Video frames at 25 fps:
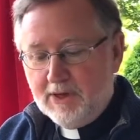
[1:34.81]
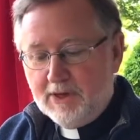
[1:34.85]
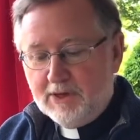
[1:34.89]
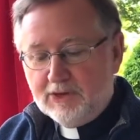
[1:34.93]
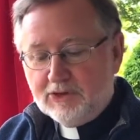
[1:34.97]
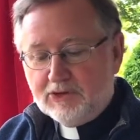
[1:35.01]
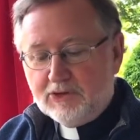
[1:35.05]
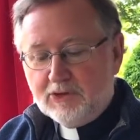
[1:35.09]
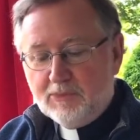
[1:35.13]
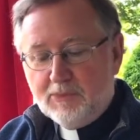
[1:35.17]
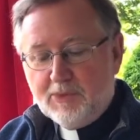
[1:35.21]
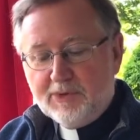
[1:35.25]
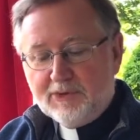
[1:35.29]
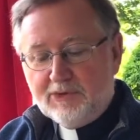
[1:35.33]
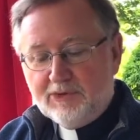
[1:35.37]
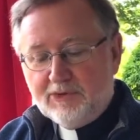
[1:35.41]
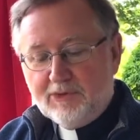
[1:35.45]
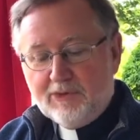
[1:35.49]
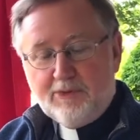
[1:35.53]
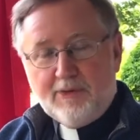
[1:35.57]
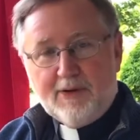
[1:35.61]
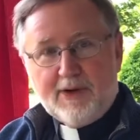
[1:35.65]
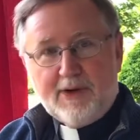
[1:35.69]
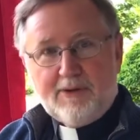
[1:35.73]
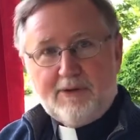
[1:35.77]
So once the
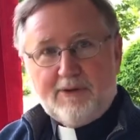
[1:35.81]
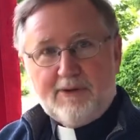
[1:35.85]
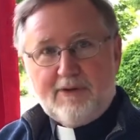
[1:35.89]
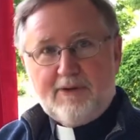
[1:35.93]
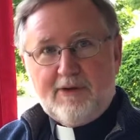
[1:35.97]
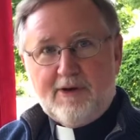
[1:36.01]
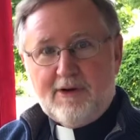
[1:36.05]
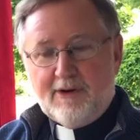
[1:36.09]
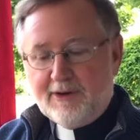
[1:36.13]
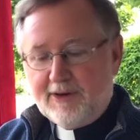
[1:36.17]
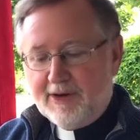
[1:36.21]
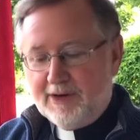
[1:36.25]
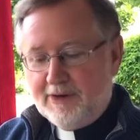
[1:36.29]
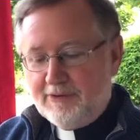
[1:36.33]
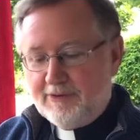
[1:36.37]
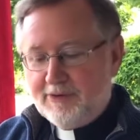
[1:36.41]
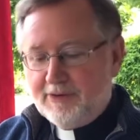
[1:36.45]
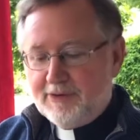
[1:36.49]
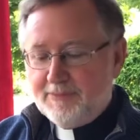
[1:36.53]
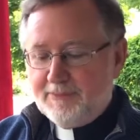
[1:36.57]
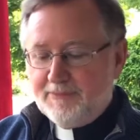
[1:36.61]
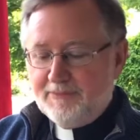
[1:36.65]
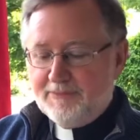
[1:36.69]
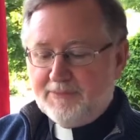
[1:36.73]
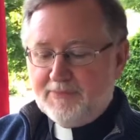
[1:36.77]
ground thawed out,
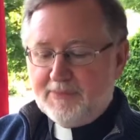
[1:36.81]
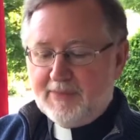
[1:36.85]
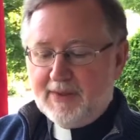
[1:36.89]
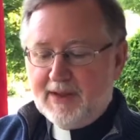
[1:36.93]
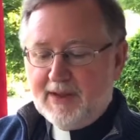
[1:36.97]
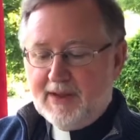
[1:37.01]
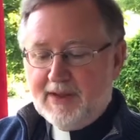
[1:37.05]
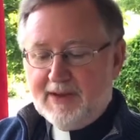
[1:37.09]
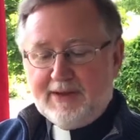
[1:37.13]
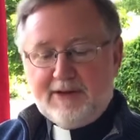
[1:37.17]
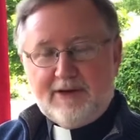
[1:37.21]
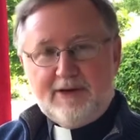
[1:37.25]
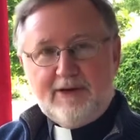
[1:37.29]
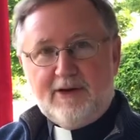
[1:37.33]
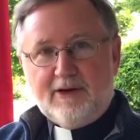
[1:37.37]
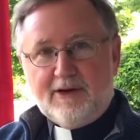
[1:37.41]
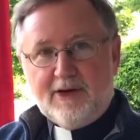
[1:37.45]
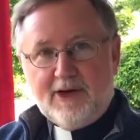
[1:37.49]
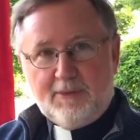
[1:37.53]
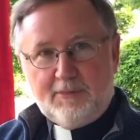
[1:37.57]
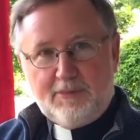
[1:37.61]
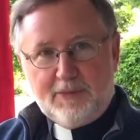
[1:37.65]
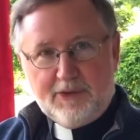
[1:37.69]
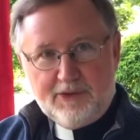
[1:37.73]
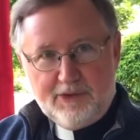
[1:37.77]
I dug
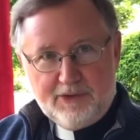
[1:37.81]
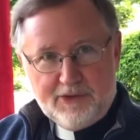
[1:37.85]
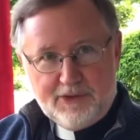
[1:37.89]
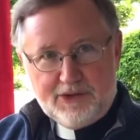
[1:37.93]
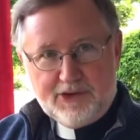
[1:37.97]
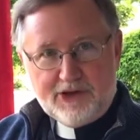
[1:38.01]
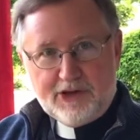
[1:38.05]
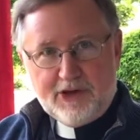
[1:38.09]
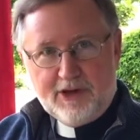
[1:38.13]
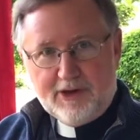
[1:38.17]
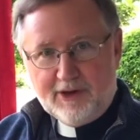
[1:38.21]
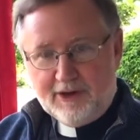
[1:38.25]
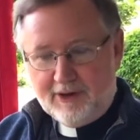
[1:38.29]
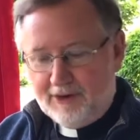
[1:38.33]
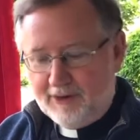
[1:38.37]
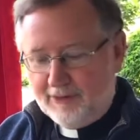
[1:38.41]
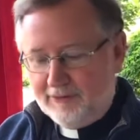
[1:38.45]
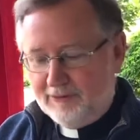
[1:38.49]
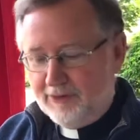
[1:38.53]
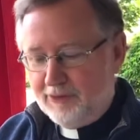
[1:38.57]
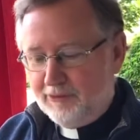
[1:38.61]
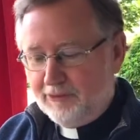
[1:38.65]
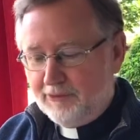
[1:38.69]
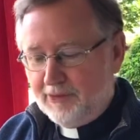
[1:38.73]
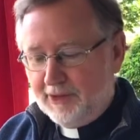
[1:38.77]
up a good chunk of
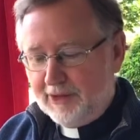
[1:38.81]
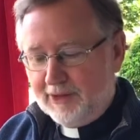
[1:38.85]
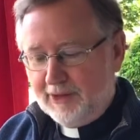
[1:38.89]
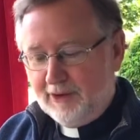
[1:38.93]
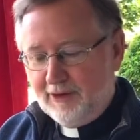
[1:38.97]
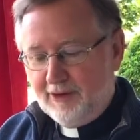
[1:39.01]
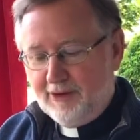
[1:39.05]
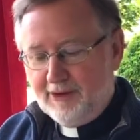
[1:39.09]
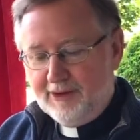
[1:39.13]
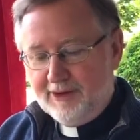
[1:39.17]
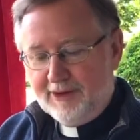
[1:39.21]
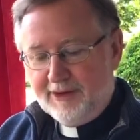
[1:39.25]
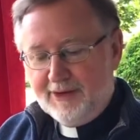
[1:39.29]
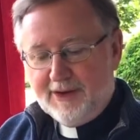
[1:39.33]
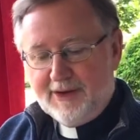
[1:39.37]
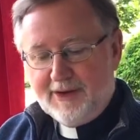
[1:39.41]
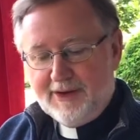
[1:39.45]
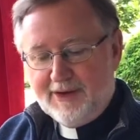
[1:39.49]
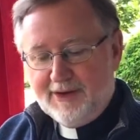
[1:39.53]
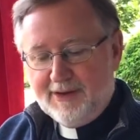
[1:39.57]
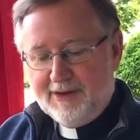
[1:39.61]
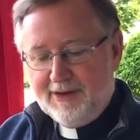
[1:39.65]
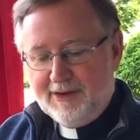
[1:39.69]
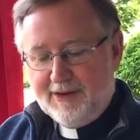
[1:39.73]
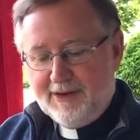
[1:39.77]
the front lawn
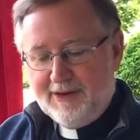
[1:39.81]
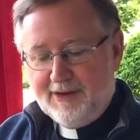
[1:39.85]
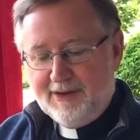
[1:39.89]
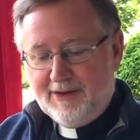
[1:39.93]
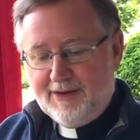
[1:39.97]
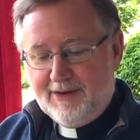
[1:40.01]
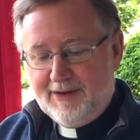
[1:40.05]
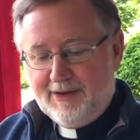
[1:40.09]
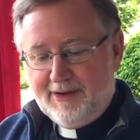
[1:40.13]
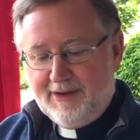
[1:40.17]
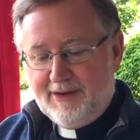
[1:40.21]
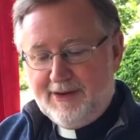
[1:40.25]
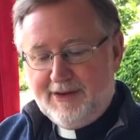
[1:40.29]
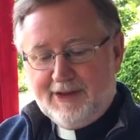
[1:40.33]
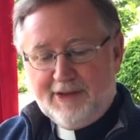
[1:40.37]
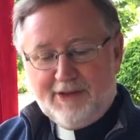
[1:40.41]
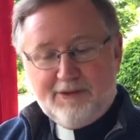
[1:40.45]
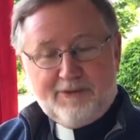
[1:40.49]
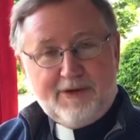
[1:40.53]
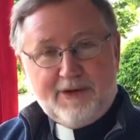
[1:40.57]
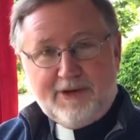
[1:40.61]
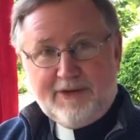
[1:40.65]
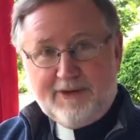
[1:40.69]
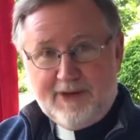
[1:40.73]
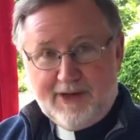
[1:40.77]
the
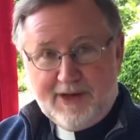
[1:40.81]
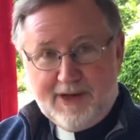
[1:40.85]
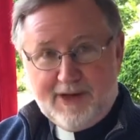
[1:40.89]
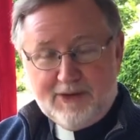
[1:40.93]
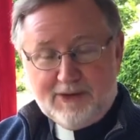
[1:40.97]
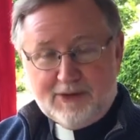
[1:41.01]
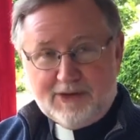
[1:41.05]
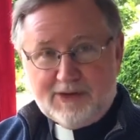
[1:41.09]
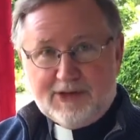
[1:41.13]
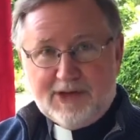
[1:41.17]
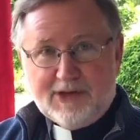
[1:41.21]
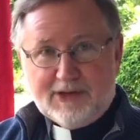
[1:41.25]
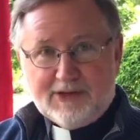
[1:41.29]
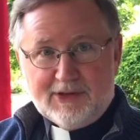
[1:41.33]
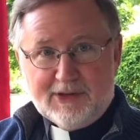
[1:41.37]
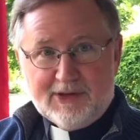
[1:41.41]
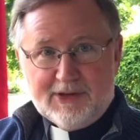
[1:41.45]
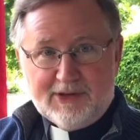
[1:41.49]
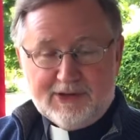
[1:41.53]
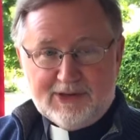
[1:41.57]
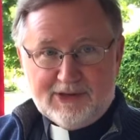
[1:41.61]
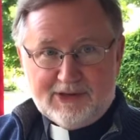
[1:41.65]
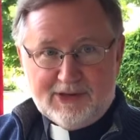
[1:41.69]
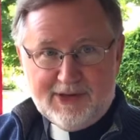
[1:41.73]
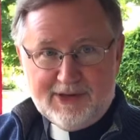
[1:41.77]
front of the house has a
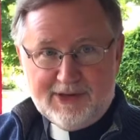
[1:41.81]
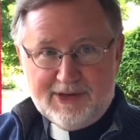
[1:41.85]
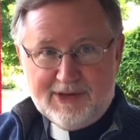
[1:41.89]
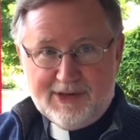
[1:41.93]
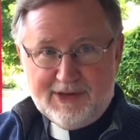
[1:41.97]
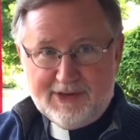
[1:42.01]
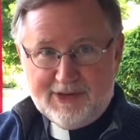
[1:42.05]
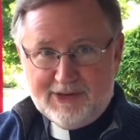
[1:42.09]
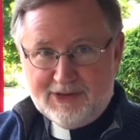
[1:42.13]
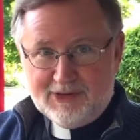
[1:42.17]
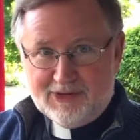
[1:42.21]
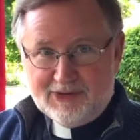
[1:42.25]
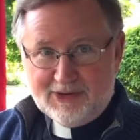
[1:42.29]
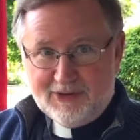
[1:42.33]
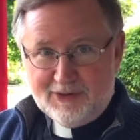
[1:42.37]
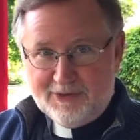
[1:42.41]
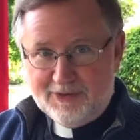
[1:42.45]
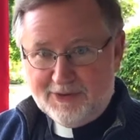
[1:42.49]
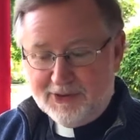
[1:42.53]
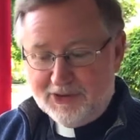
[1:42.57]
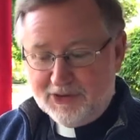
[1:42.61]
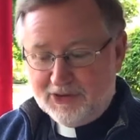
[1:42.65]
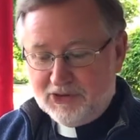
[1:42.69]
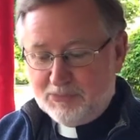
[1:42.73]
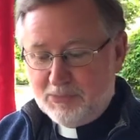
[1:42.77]
sunny southern
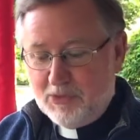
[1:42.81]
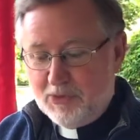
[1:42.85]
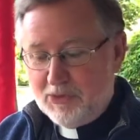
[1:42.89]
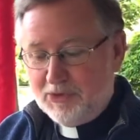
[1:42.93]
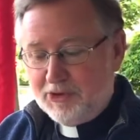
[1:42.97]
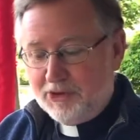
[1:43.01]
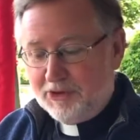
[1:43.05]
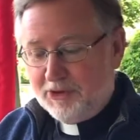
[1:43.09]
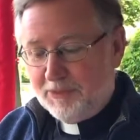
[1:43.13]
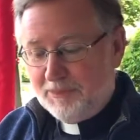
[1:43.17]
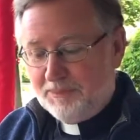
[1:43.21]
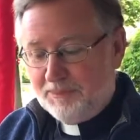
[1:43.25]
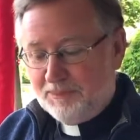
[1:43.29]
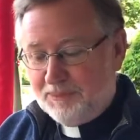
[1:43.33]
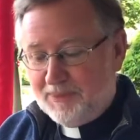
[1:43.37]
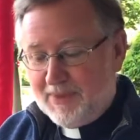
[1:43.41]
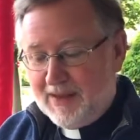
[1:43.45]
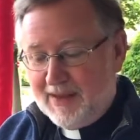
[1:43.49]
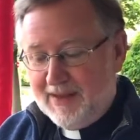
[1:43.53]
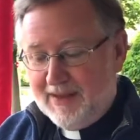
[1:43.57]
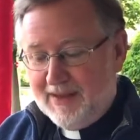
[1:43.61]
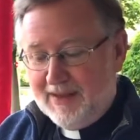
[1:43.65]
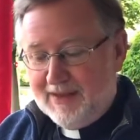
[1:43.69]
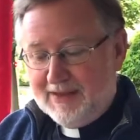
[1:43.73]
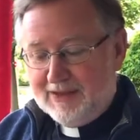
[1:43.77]
exposure,
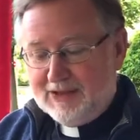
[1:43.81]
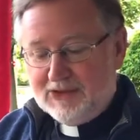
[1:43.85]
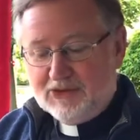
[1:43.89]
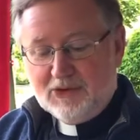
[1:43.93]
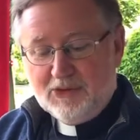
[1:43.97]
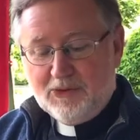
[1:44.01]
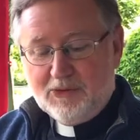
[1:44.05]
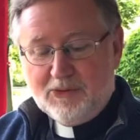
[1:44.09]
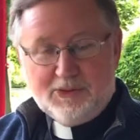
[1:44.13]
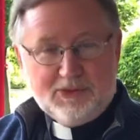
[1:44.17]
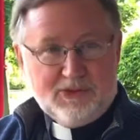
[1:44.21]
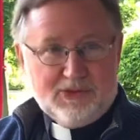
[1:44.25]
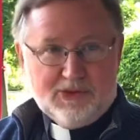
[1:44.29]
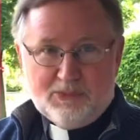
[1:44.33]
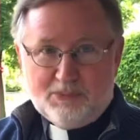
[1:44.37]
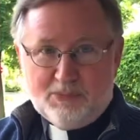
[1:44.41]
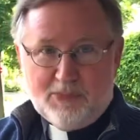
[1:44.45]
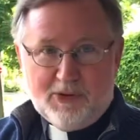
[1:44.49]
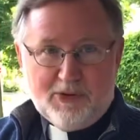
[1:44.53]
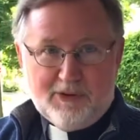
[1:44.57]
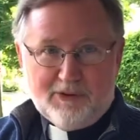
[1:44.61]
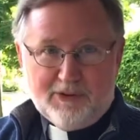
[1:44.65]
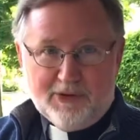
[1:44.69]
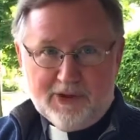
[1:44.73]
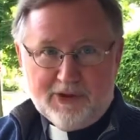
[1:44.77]
so it's
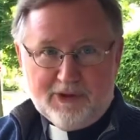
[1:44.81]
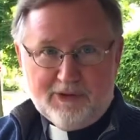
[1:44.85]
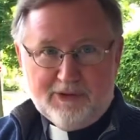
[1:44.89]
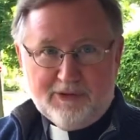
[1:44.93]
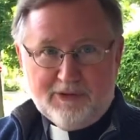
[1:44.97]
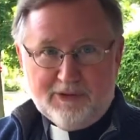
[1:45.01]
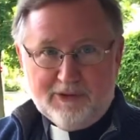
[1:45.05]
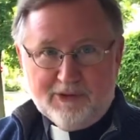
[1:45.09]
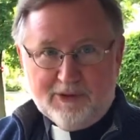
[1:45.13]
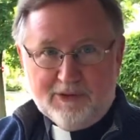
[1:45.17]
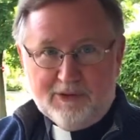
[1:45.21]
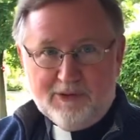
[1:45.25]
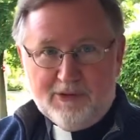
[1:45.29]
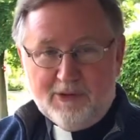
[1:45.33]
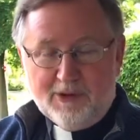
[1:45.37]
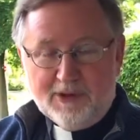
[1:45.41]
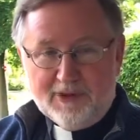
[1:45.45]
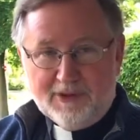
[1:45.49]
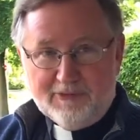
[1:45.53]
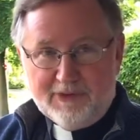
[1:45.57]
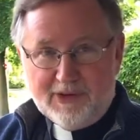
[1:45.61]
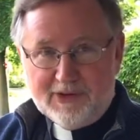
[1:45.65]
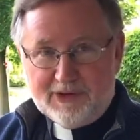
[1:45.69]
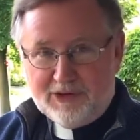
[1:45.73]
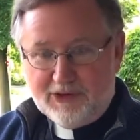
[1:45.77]
perfect for growing
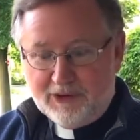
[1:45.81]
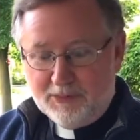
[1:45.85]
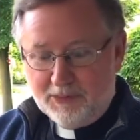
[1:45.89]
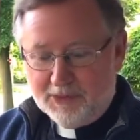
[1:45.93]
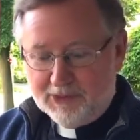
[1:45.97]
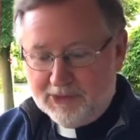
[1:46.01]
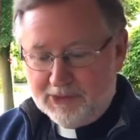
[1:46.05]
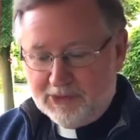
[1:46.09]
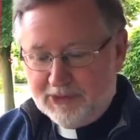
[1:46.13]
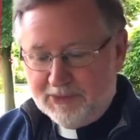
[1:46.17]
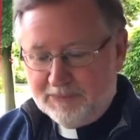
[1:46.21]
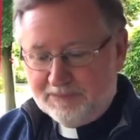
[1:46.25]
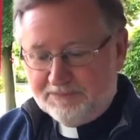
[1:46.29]
vegetables.